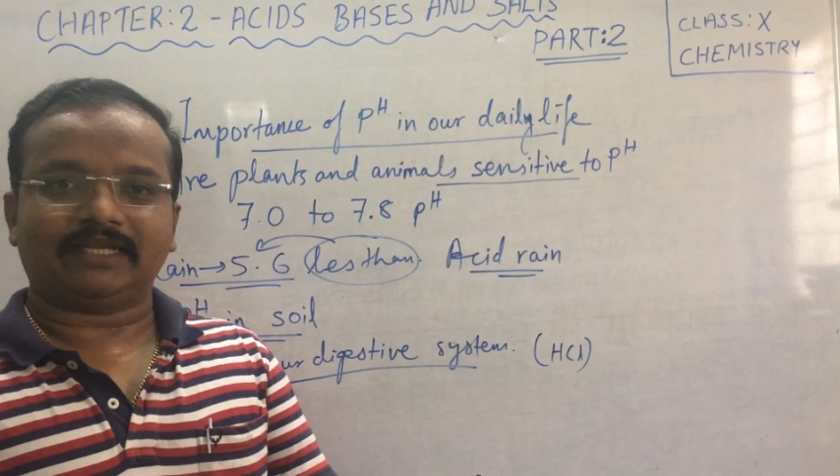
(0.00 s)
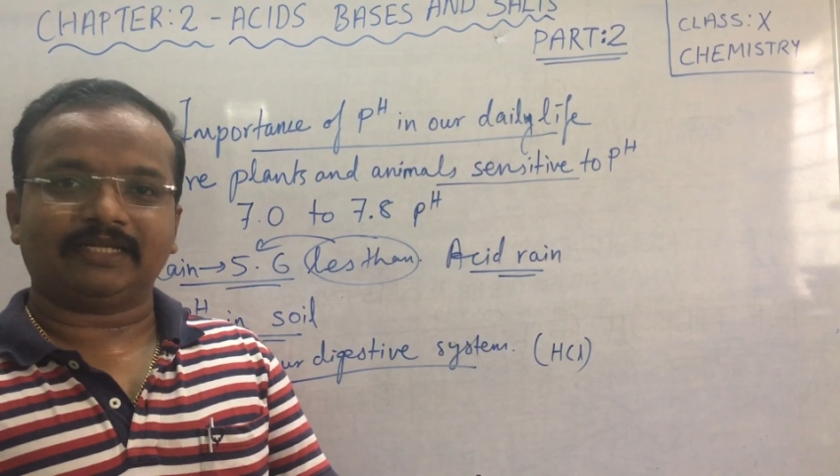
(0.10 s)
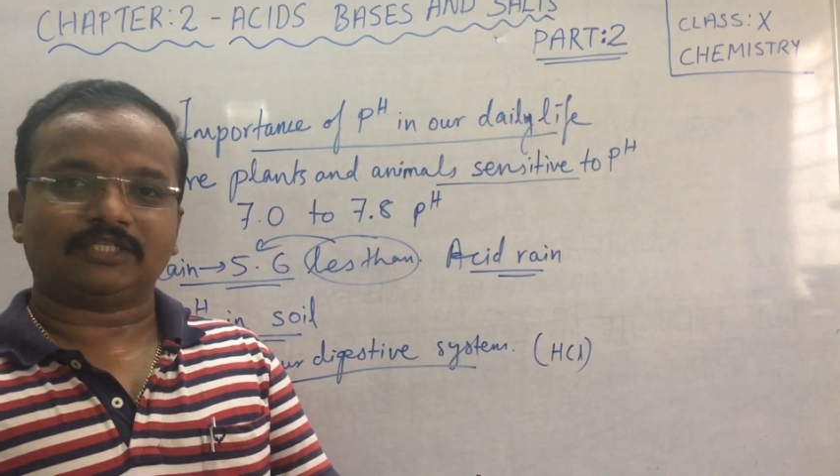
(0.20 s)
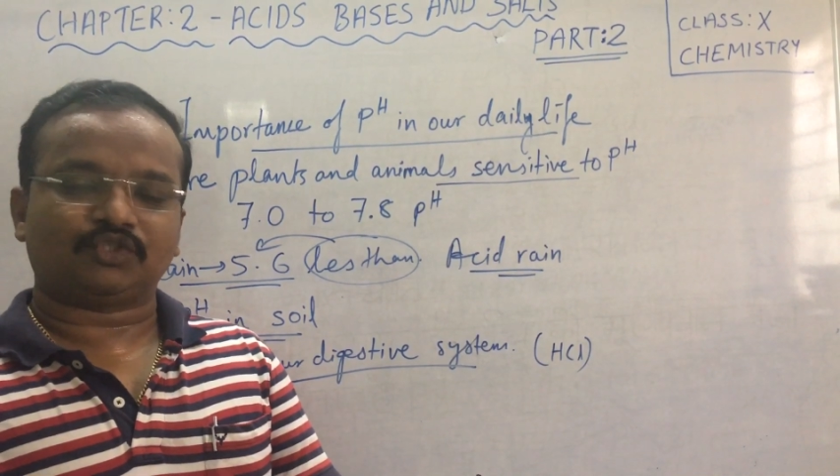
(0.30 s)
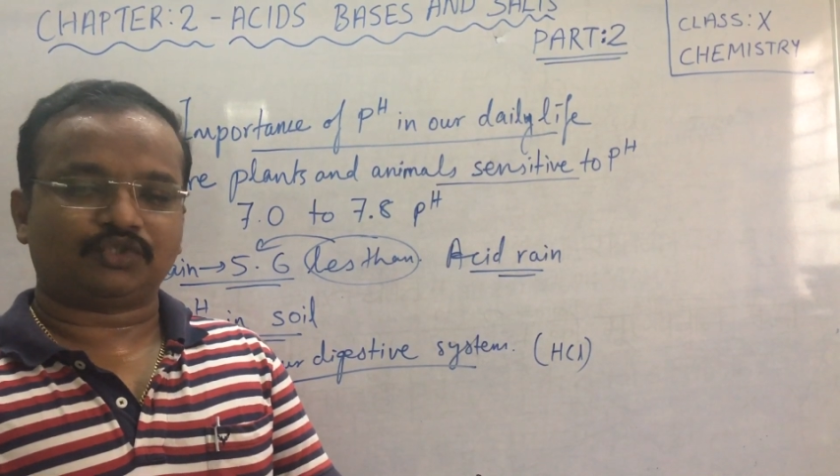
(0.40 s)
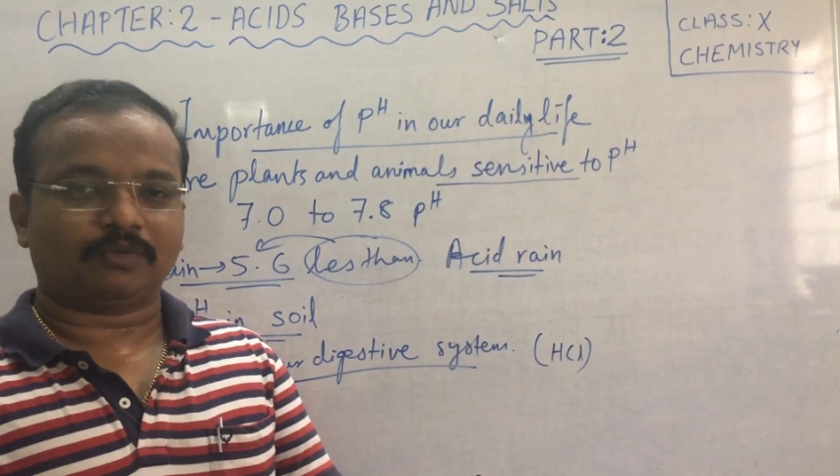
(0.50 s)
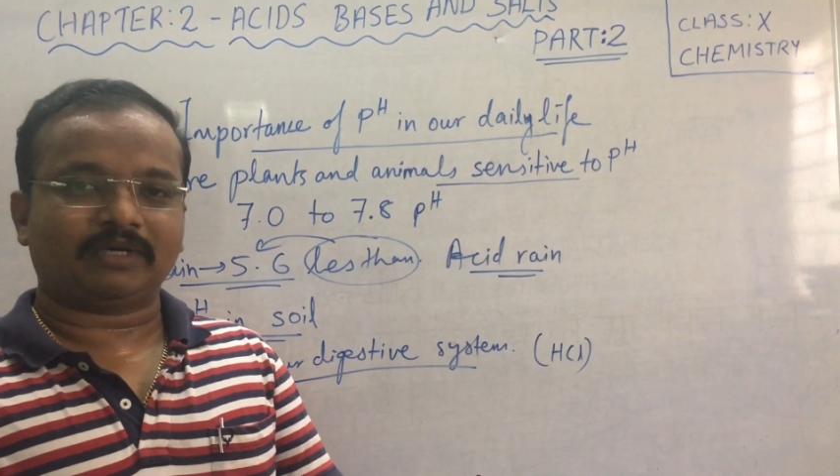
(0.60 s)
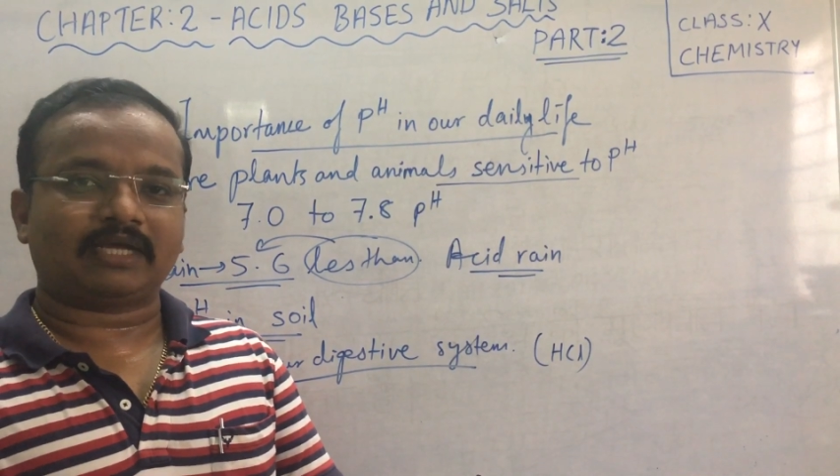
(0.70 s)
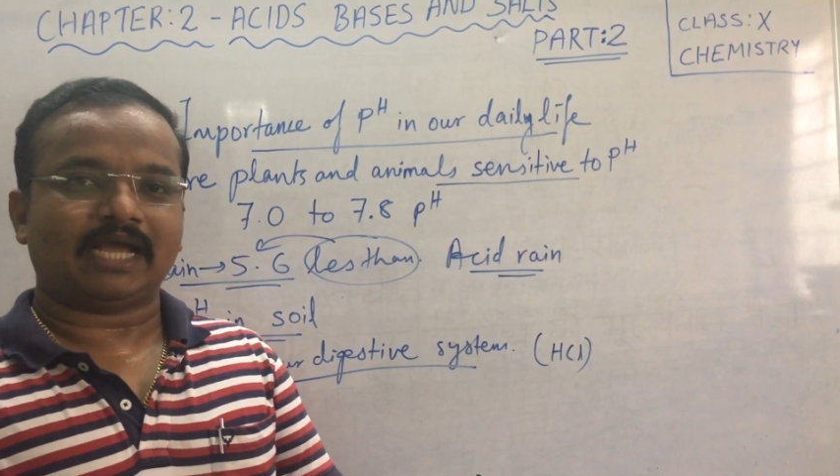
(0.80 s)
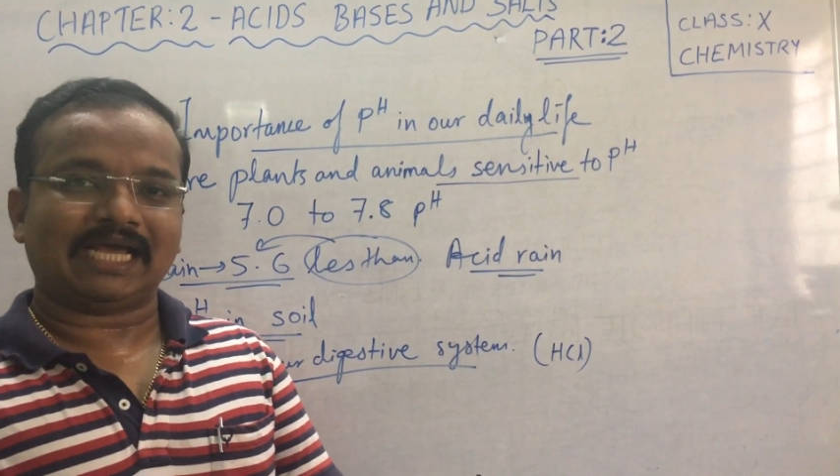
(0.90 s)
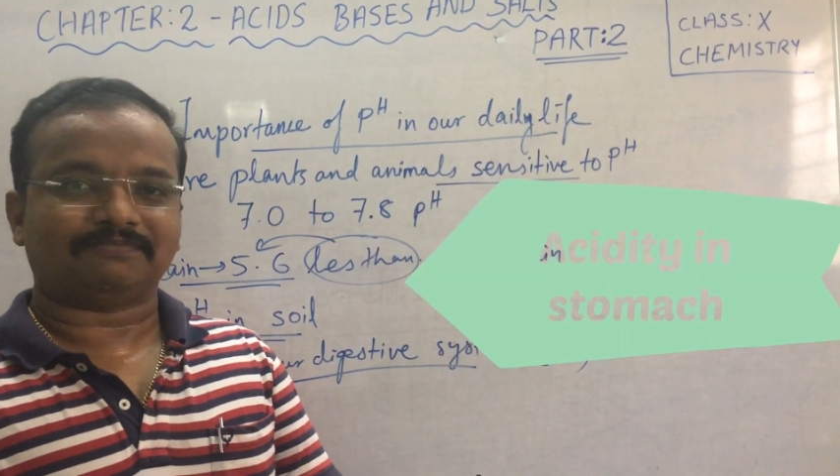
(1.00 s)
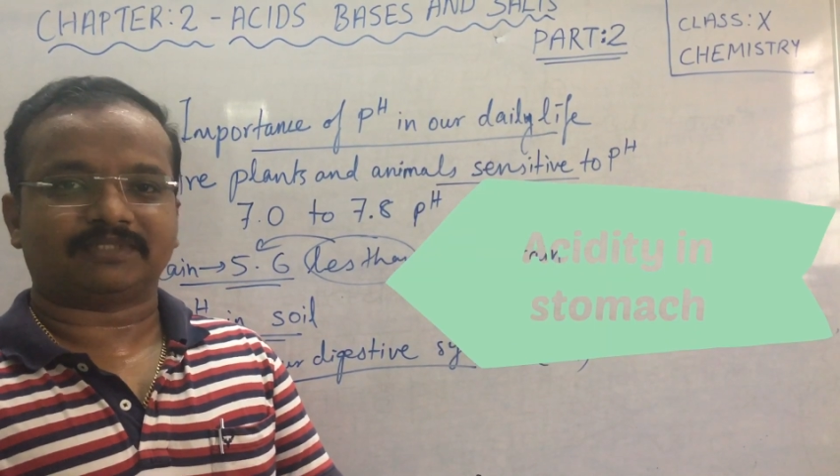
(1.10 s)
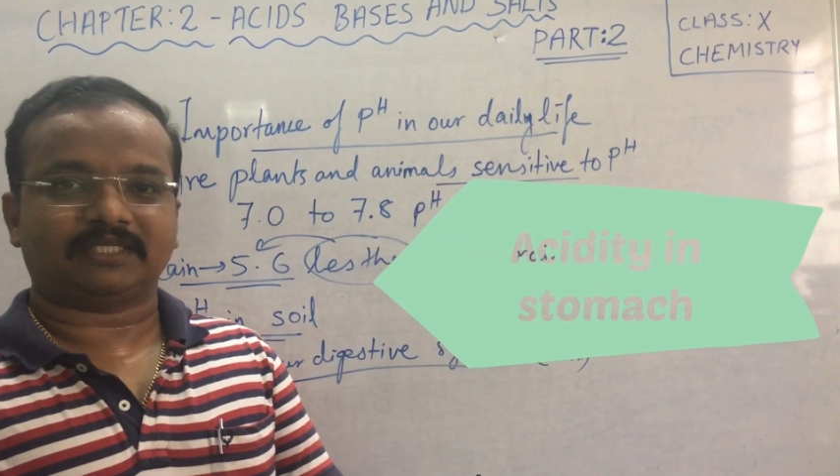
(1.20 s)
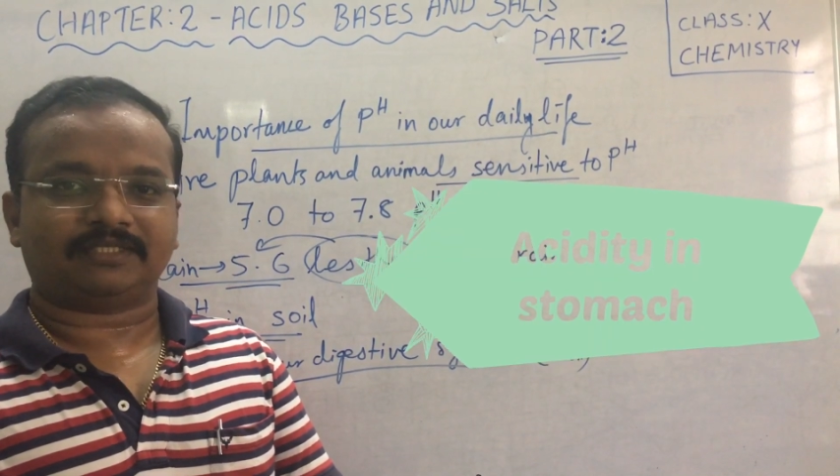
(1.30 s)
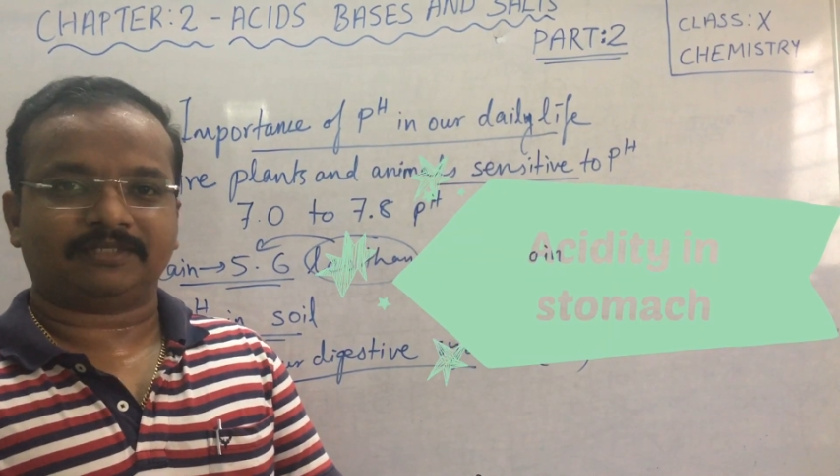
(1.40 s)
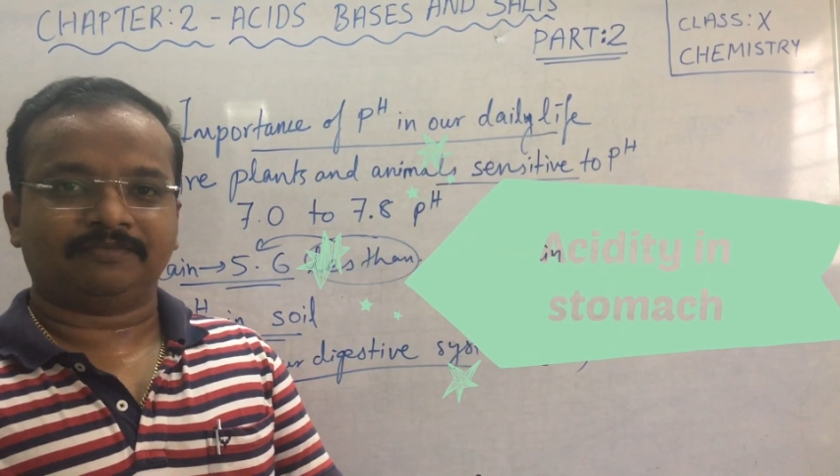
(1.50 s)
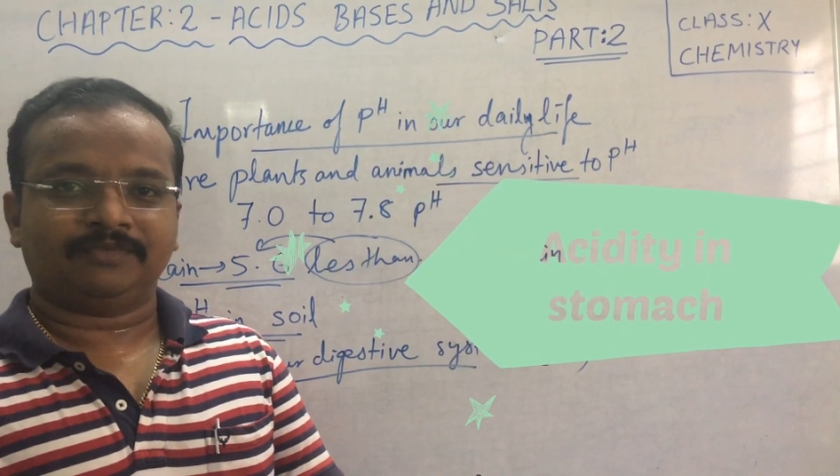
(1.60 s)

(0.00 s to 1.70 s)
a stomach upset.